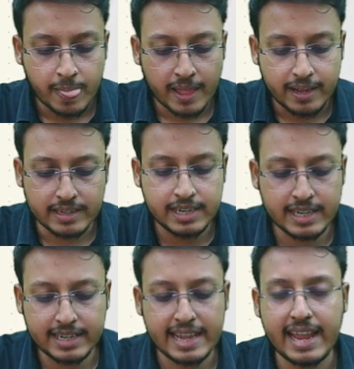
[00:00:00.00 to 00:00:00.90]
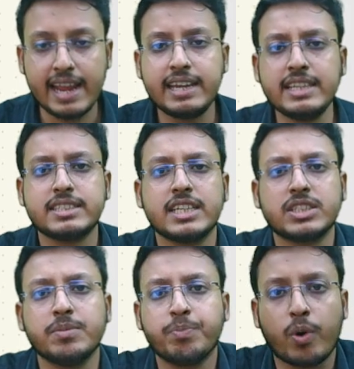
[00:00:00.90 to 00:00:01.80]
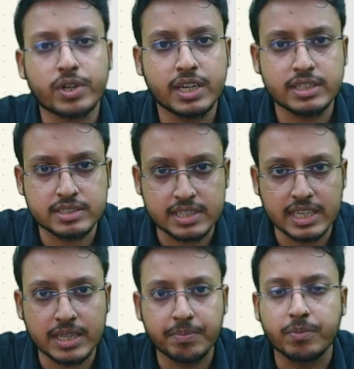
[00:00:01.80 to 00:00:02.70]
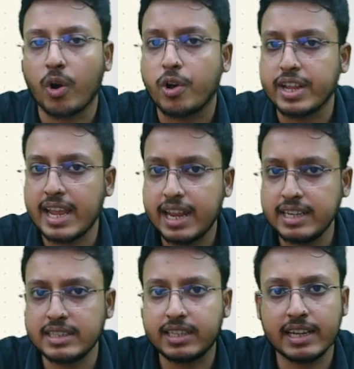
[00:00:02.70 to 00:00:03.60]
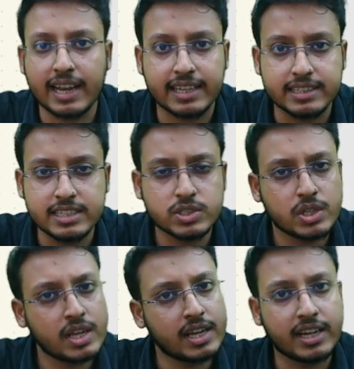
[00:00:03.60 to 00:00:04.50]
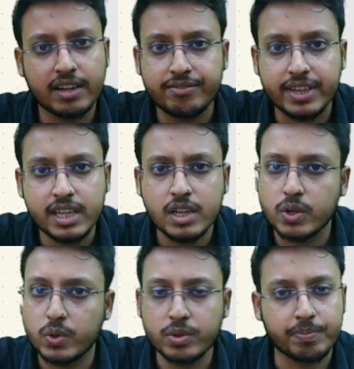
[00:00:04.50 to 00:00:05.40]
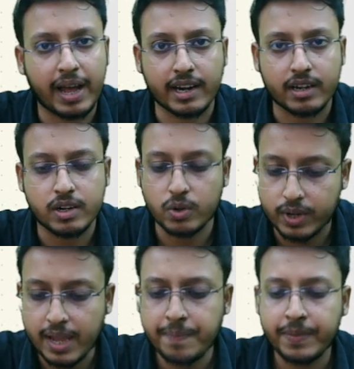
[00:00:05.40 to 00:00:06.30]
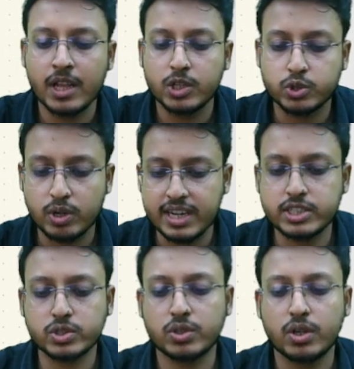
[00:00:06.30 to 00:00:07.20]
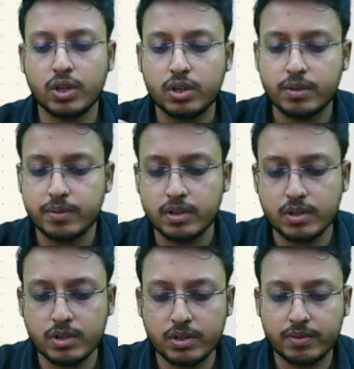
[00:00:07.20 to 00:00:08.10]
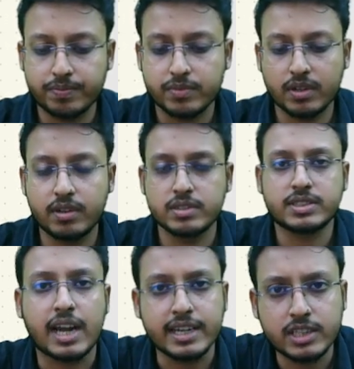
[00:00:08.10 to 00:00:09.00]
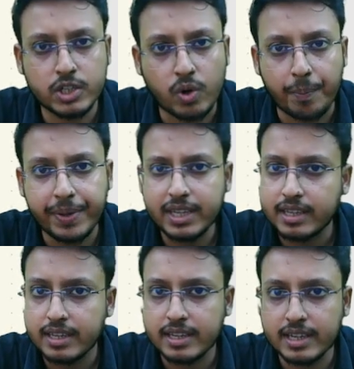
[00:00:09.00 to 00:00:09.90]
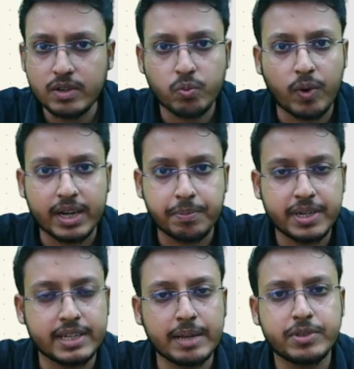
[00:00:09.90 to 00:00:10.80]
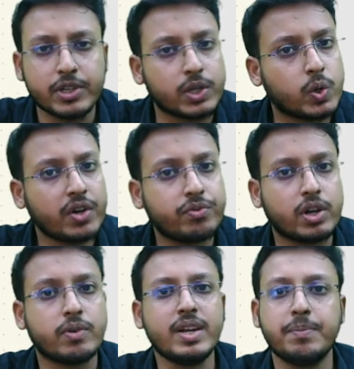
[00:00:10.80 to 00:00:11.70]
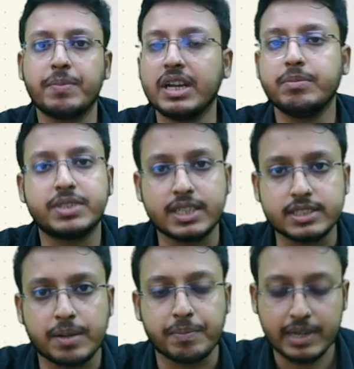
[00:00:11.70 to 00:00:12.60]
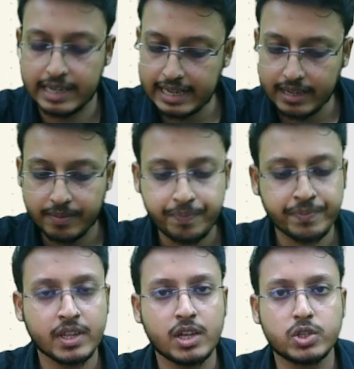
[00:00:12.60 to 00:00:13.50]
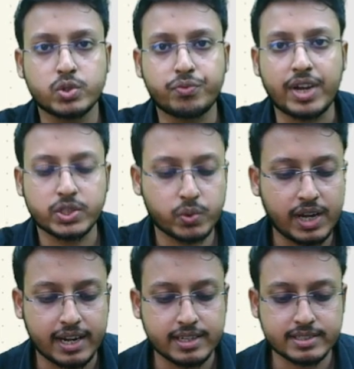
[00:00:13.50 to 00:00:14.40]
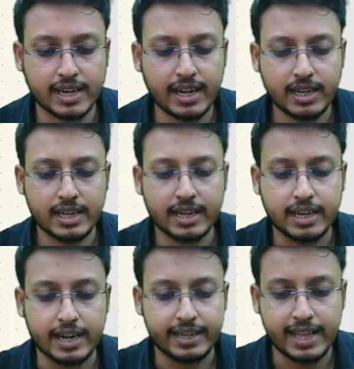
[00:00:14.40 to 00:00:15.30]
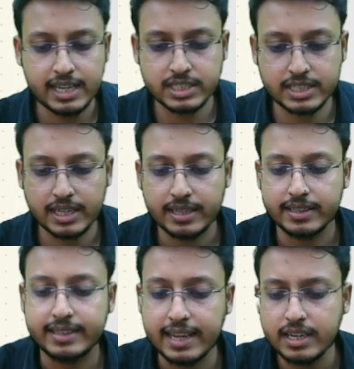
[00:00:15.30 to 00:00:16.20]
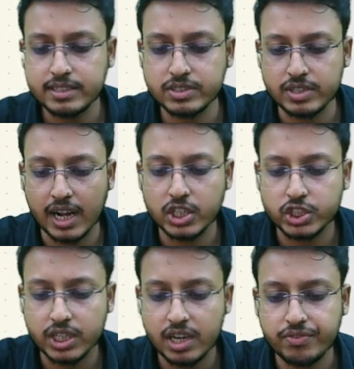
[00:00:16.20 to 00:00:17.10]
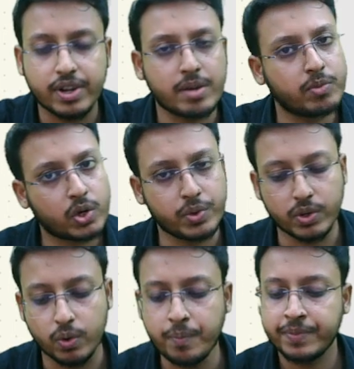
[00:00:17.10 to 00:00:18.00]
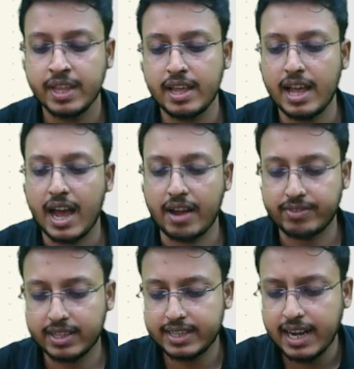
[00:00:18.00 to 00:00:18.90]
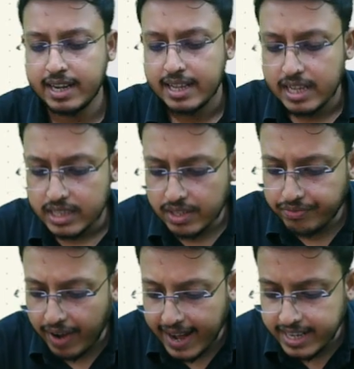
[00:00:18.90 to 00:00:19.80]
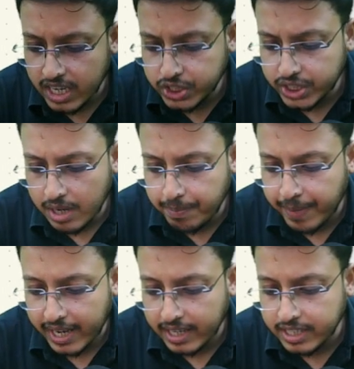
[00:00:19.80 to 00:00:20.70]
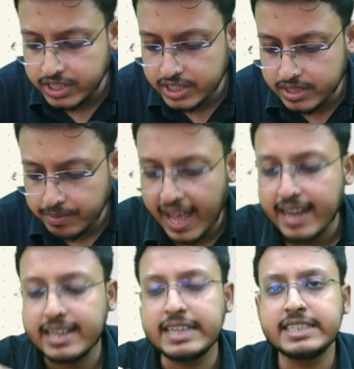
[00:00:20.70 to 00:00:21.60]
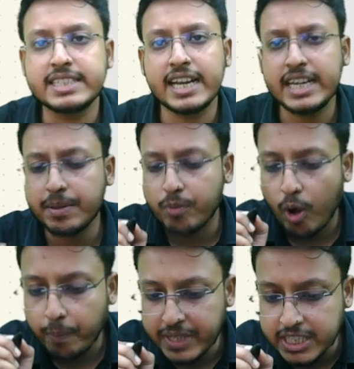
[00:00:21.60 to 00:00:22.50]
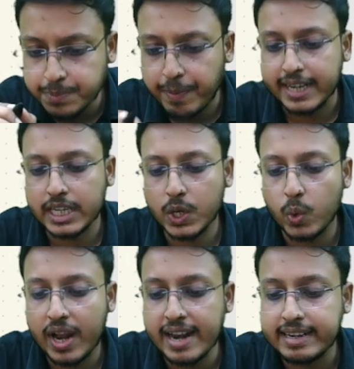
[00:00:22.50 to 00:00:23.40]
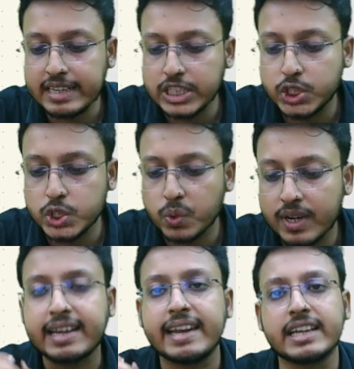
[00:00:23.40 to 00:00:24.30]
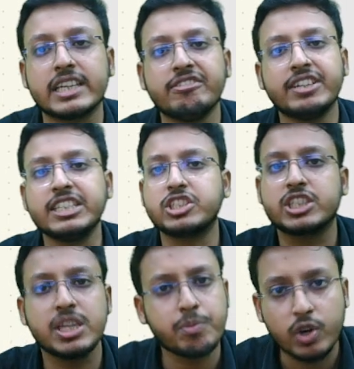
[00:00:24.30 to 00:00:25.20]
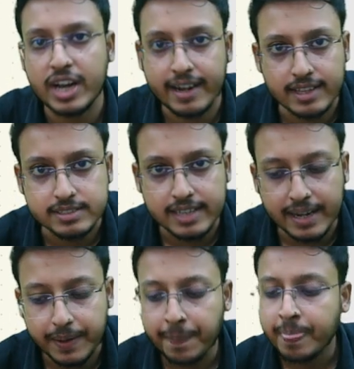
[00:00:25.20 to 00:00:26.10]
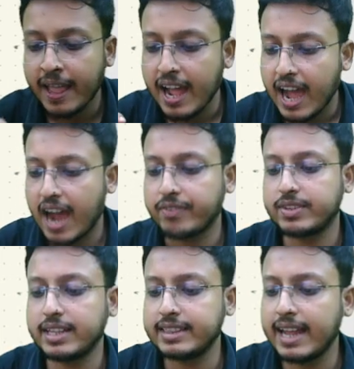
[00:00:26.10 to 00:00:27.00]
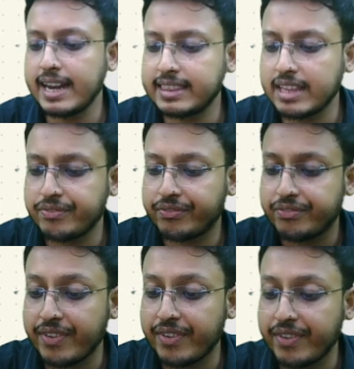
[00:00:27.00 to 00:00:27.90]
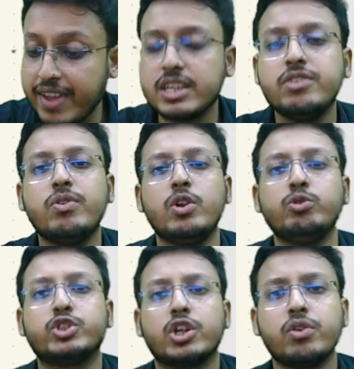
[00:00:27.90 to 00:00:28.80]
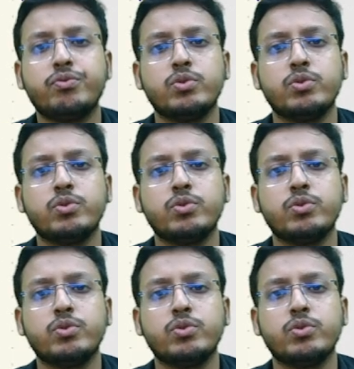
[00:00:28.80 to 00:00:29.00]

read any such important scheme or anything like this in a very good manner. Okay, so let's study the topic in whatever depth required for our prelims exam. Clear? So first we'll understand context, then structural framework we know. After that, the financial mechanism and incentive of this particular regional connectivity scheme we'll understand. After that, the phased evolution of